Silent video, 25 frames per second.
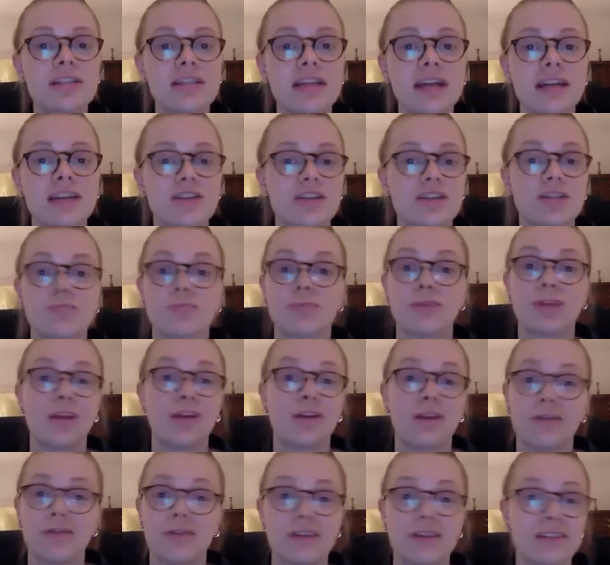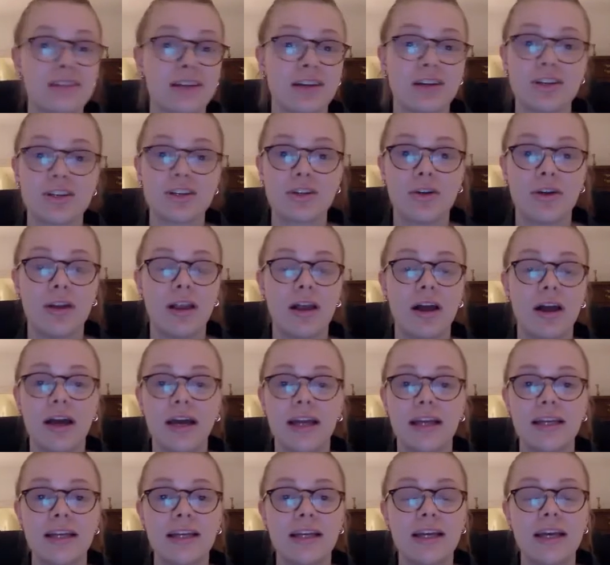And that's just pretty like research
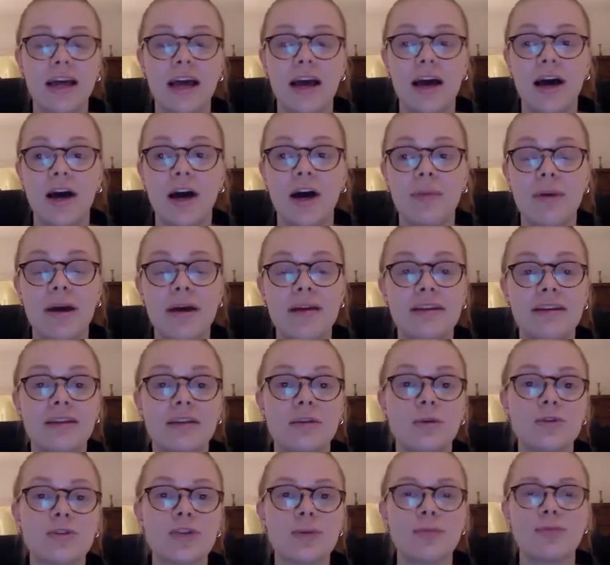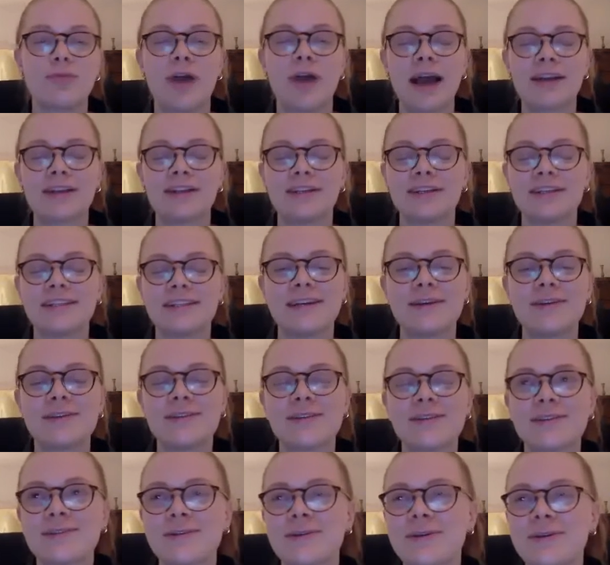online, and also practice. I used
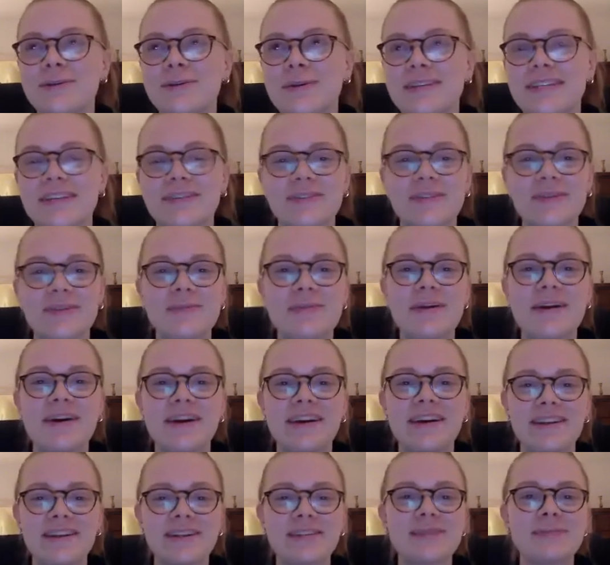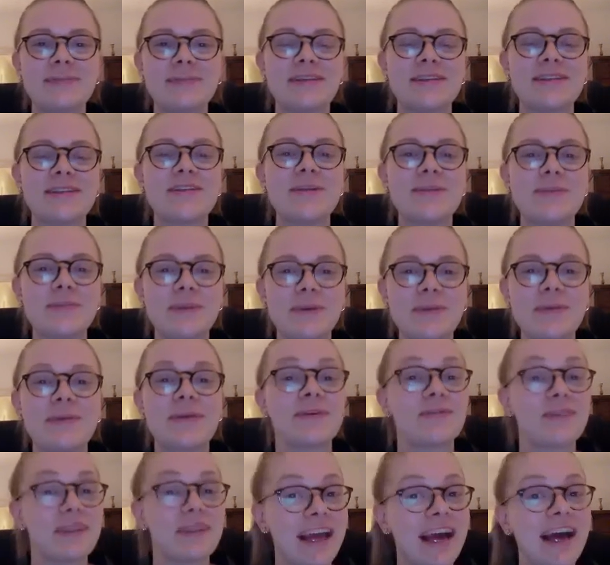to talk to myself in the mirror. It looks a bit stupid, but
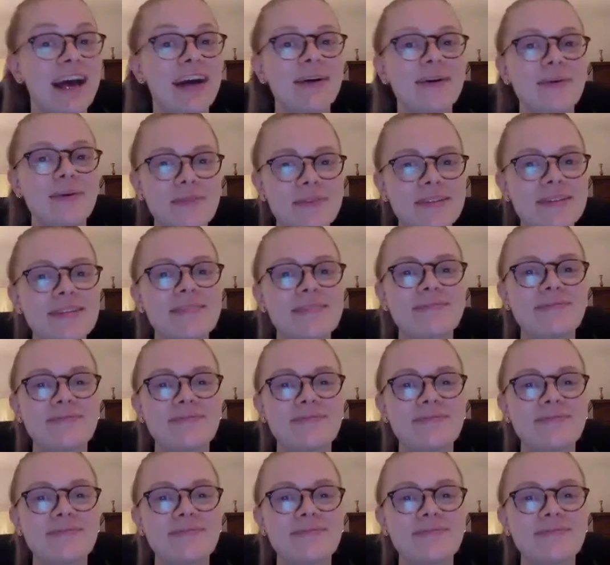it really helps.